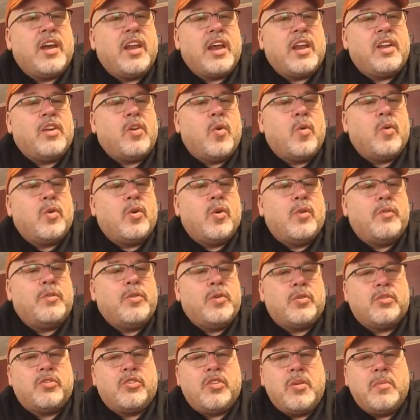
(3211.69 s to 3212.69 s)
don't know if
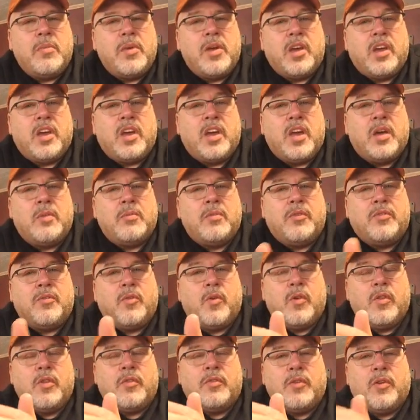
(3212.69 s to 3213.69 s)
you'll see me again
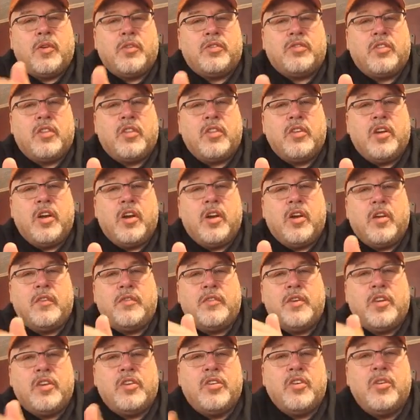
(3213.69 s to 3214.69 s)
before the first of the year.
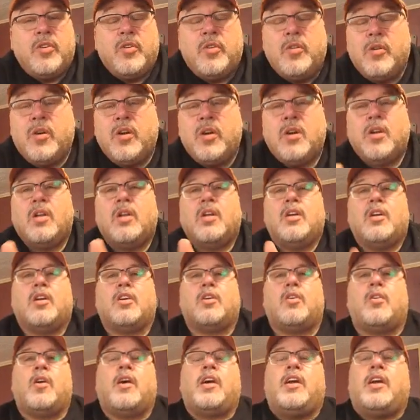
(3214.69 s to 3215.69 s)
If you do,
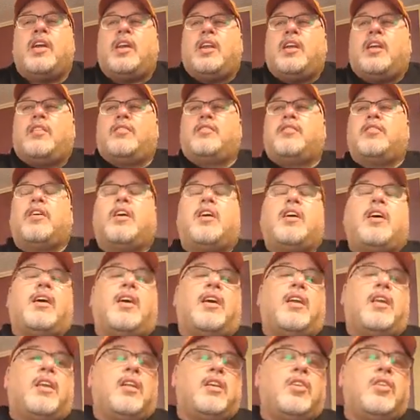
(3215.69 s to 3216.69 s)
great. If
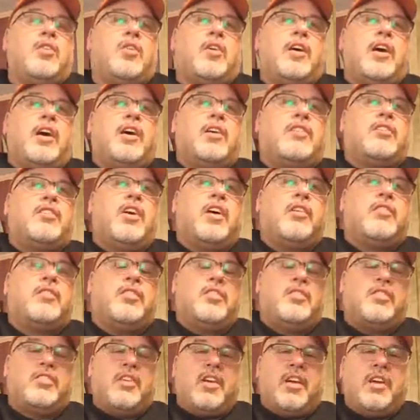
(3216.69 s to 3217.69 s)
not, you guys have a
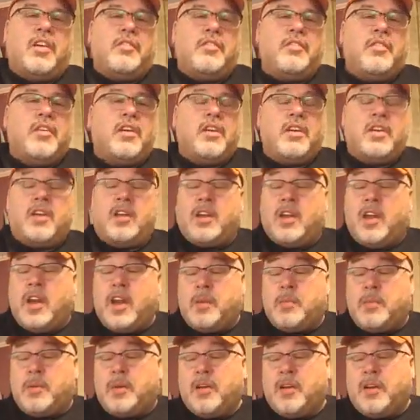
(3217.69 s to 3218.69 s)
safe and
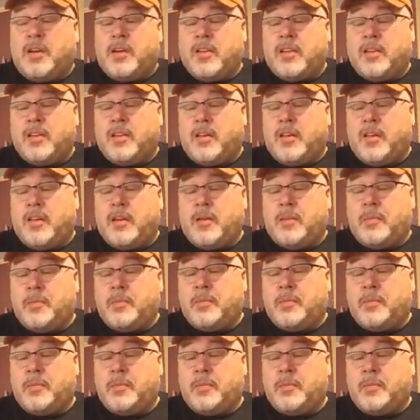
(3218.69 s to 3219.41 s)
happy holiday.